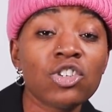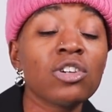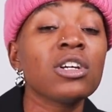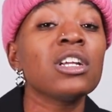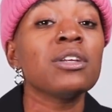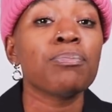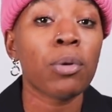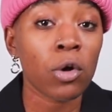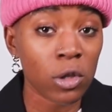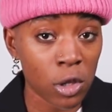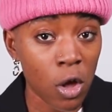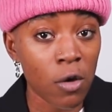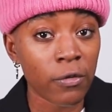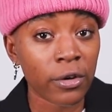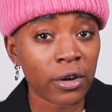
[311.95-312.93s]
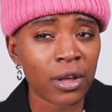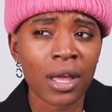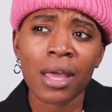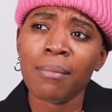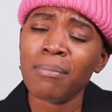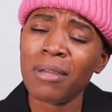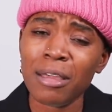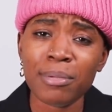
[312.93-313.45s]
You're gonna pull over,
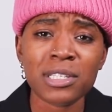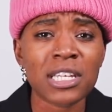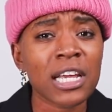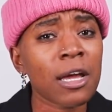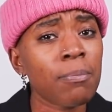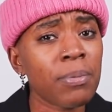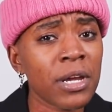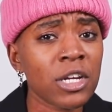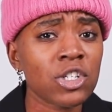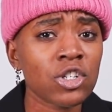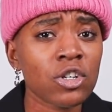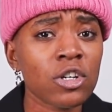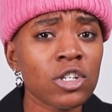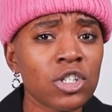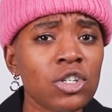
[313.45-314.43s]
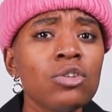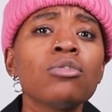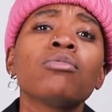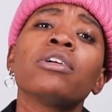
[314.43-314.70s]
maybe take a picture or two,